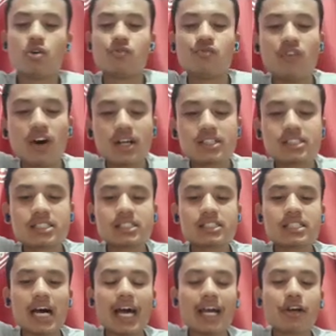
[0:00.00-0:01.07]
What
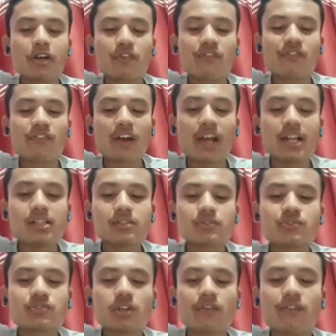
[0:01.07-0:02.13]
dire
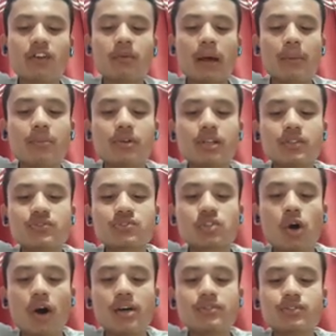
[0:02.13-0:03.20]
offense from amorous
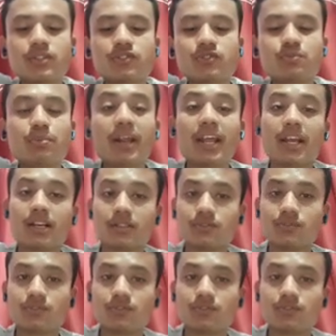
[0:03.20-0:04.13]
causes springs?